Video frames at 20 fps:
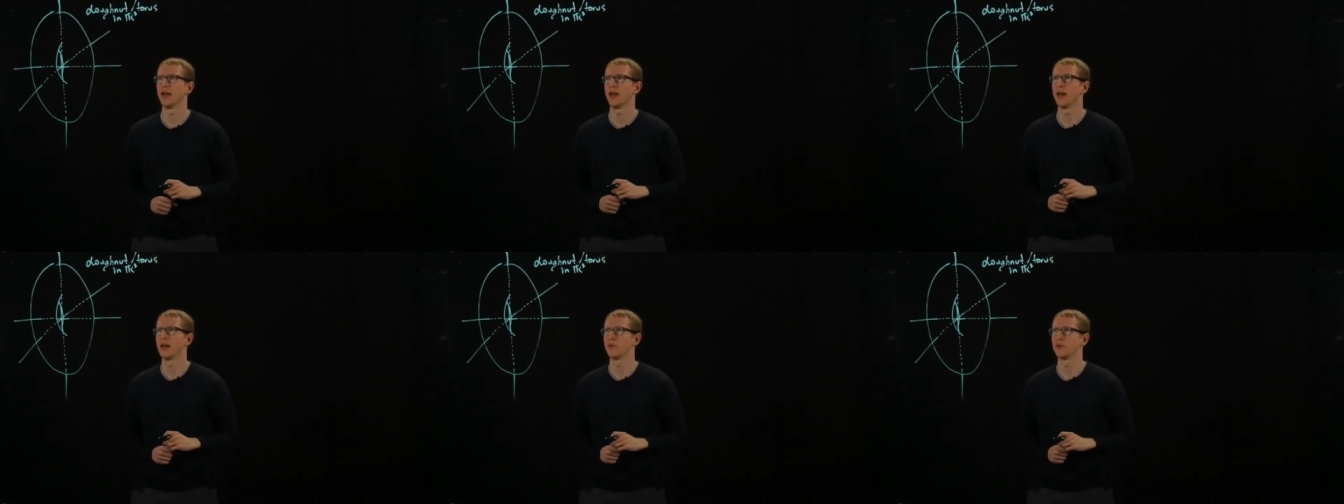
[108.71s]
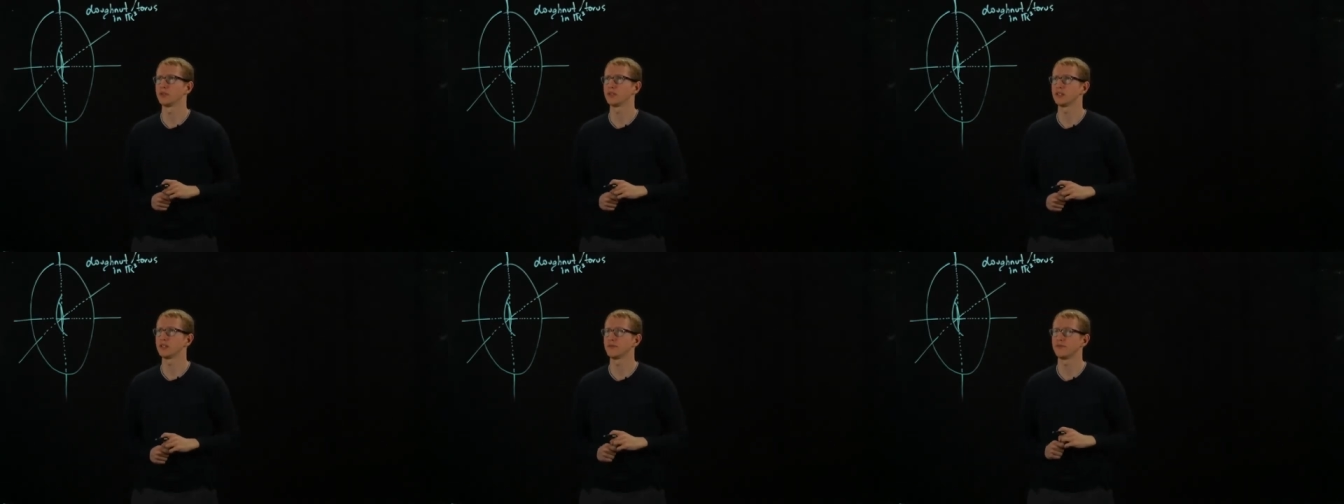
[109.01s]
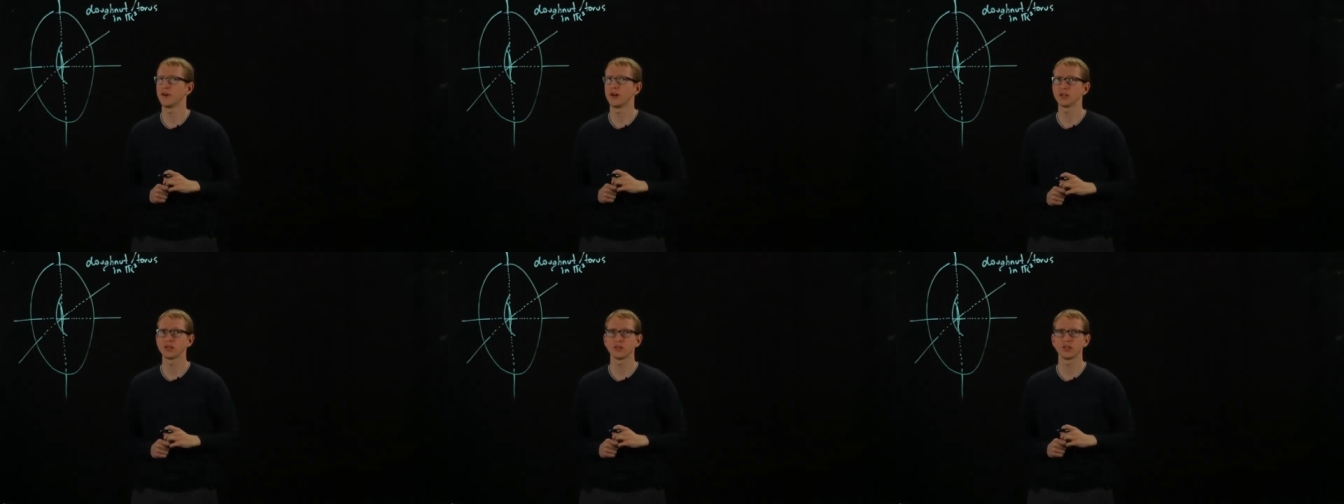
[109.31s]
And what this
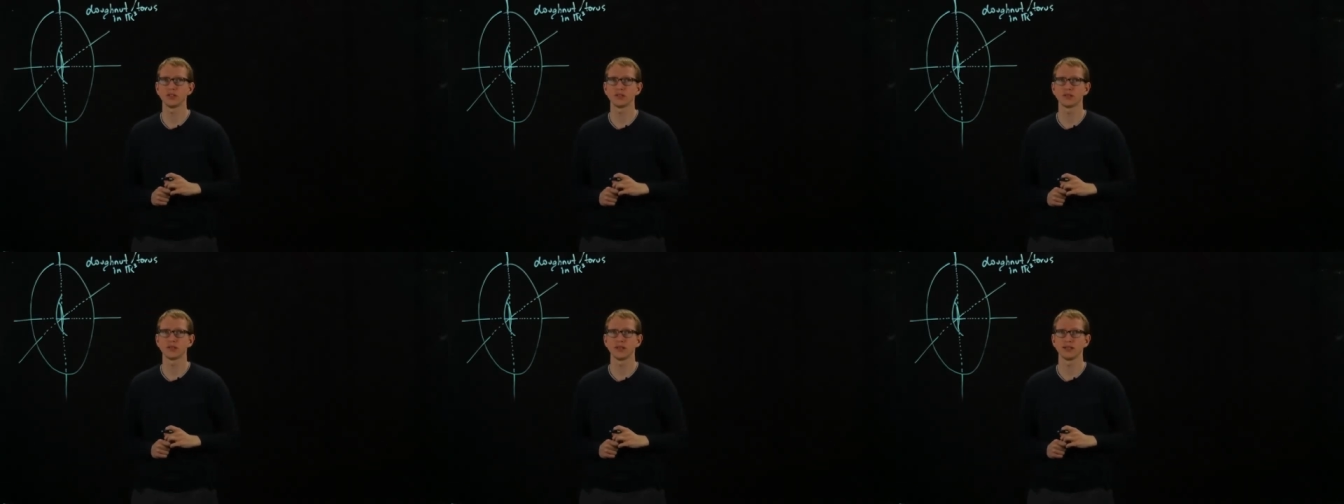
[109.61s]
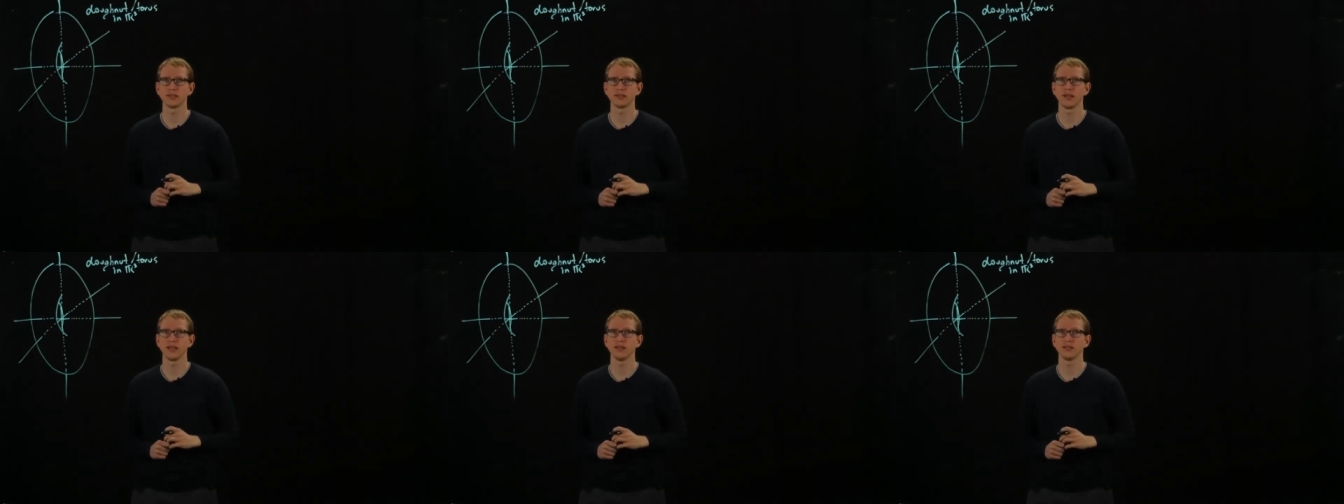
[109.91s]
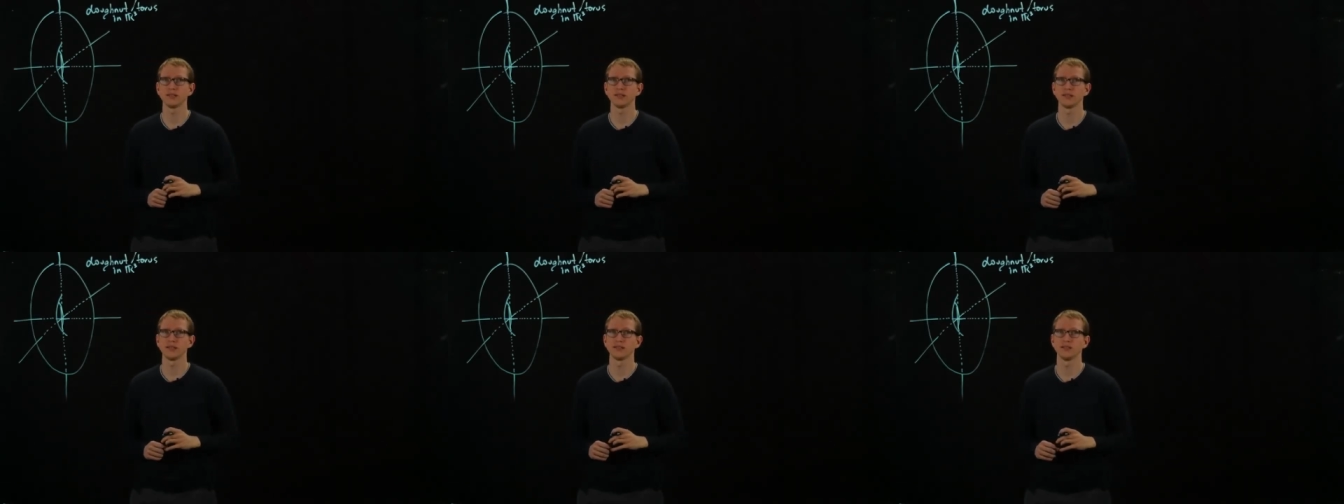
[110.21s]
function is going to tell
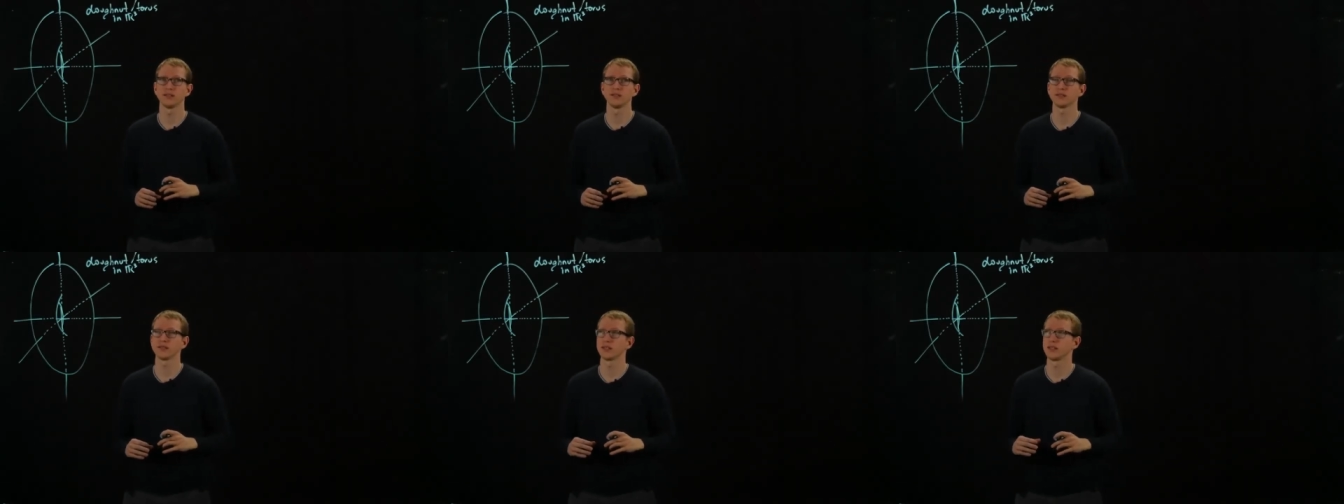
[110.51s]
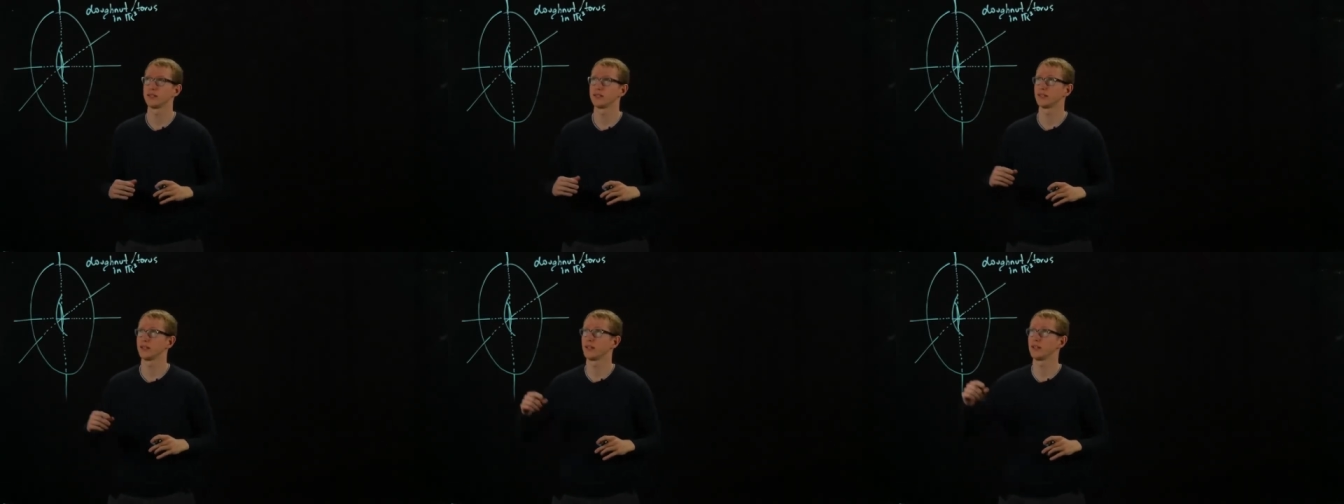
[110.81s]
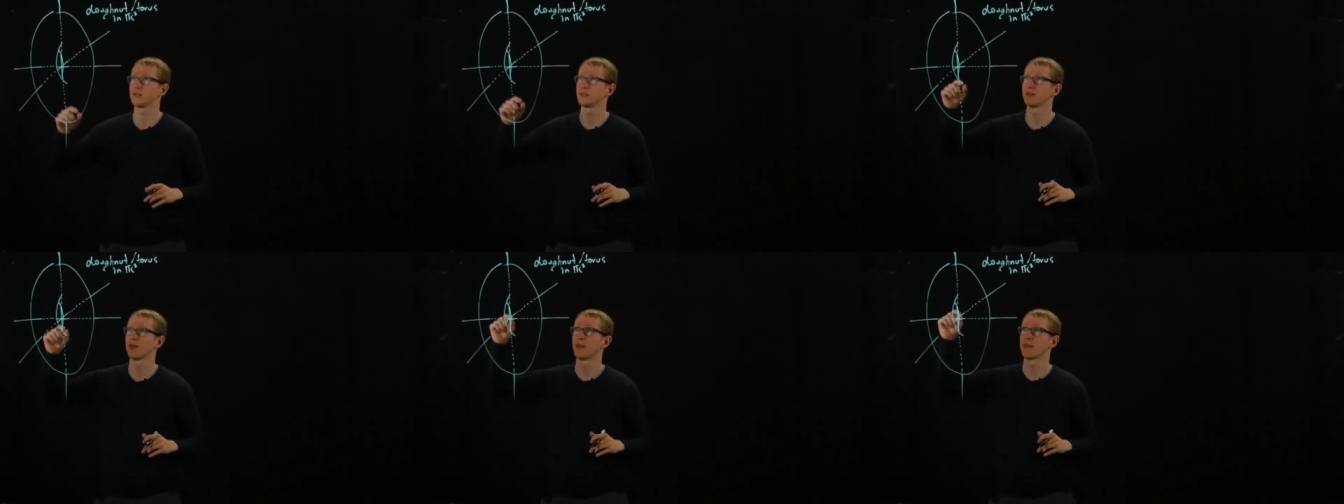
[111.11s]
us is just going to tell
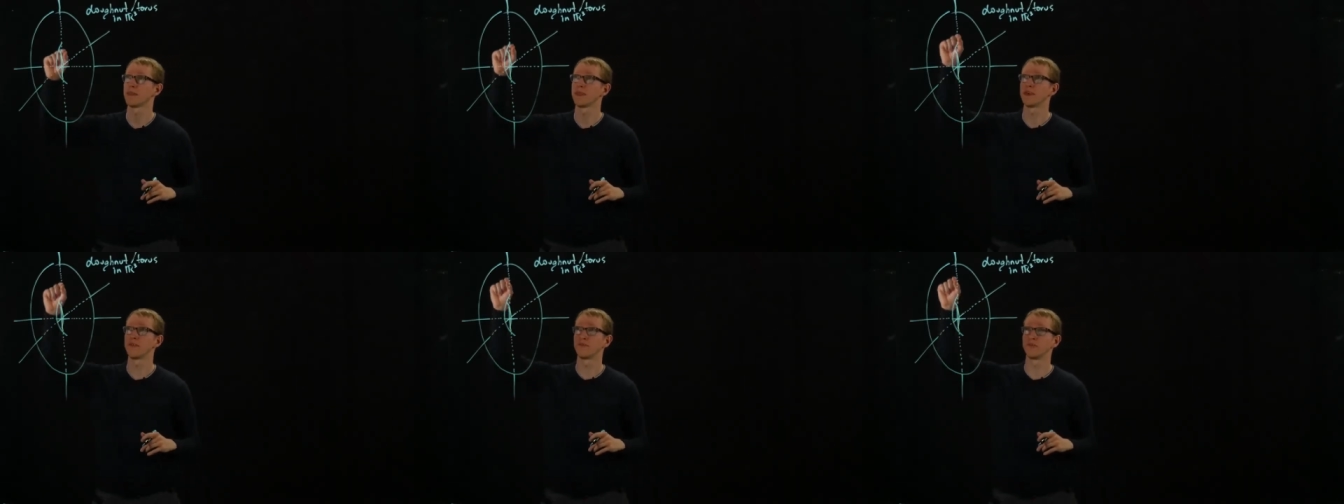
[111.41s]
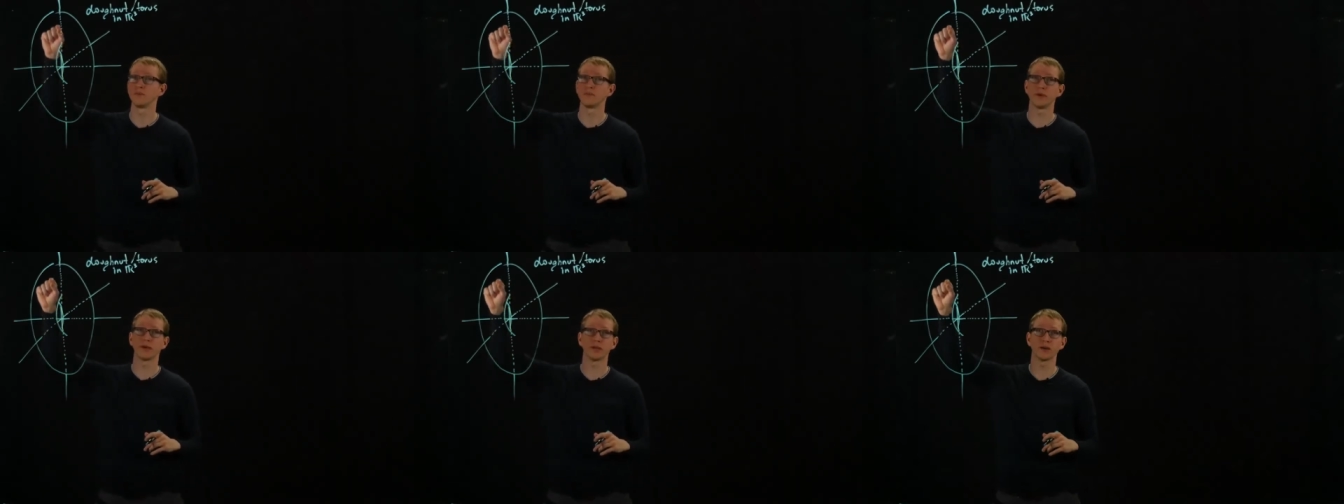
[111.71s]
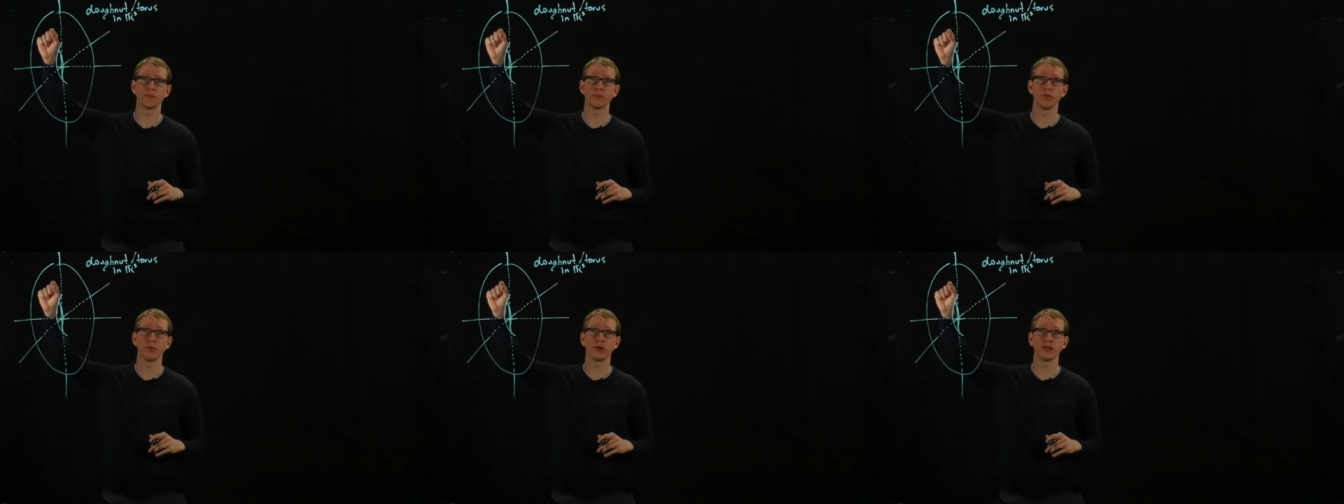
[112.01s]
us if we pick a
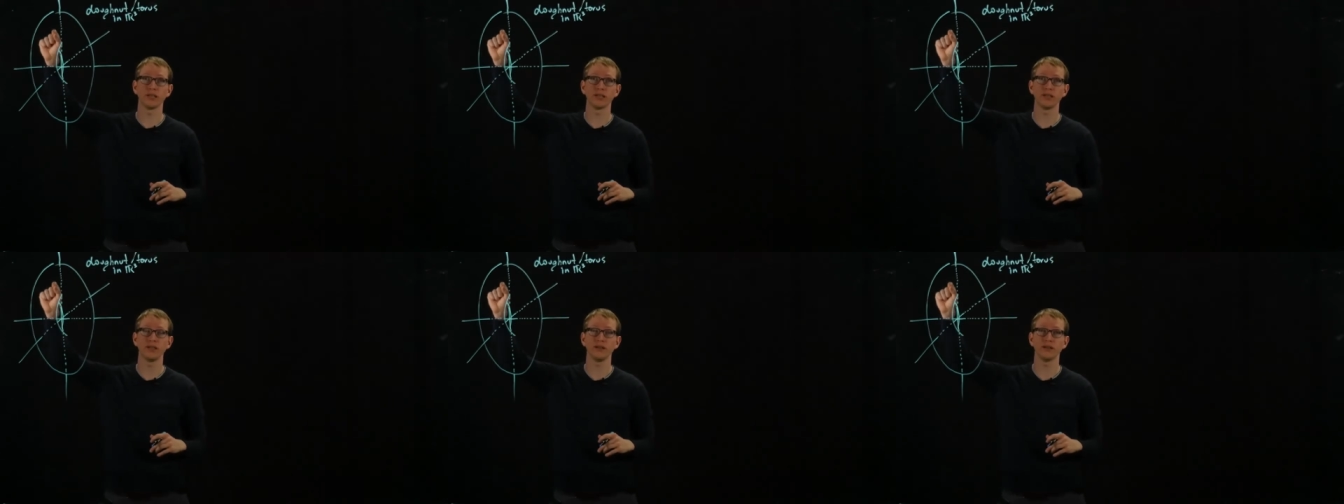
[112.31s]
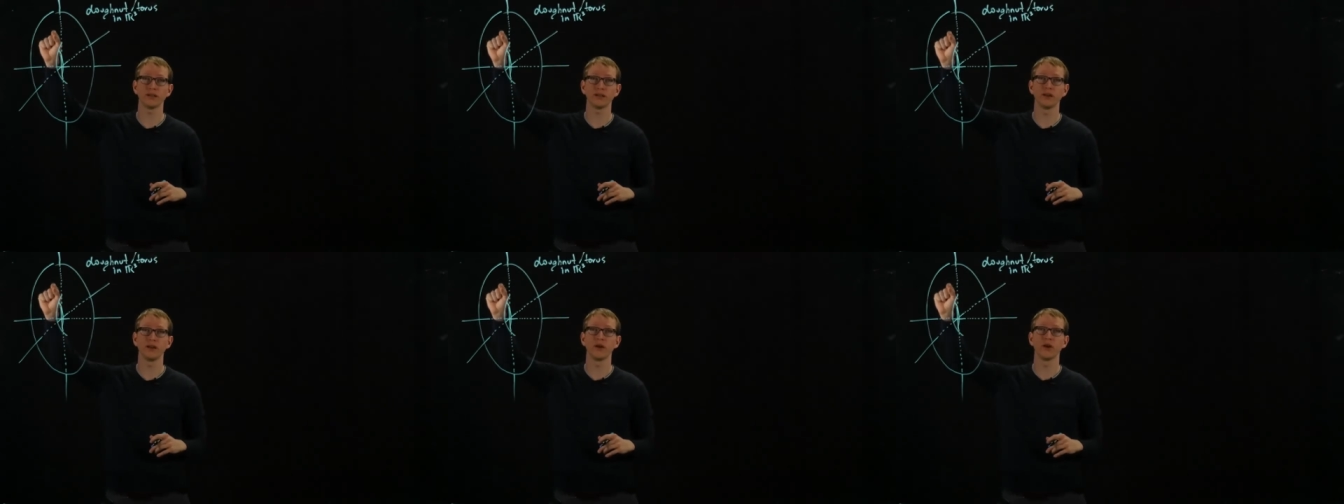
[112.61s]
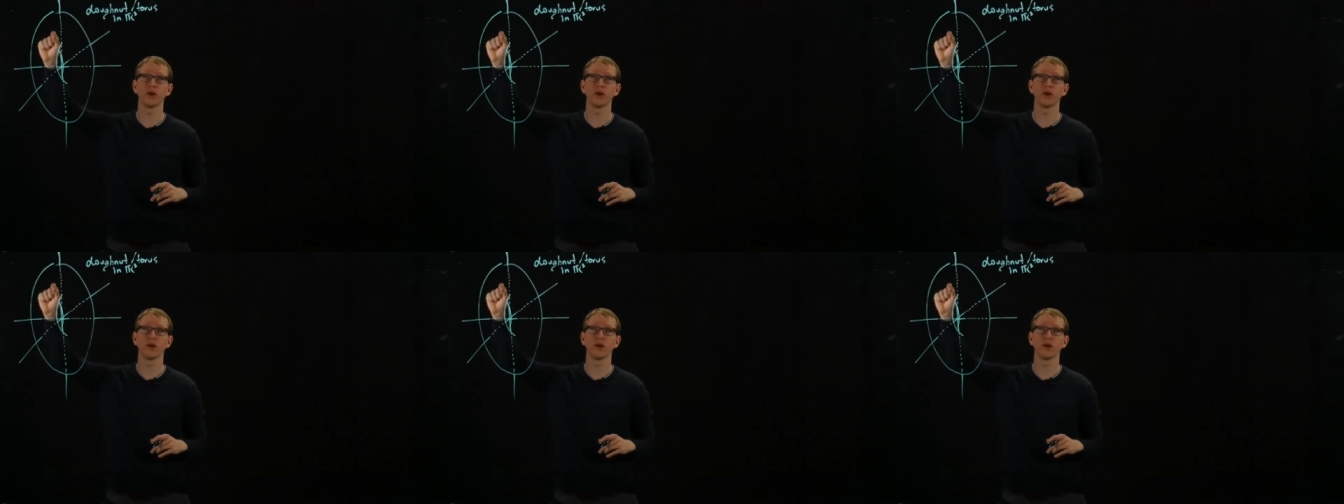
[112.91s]
point here,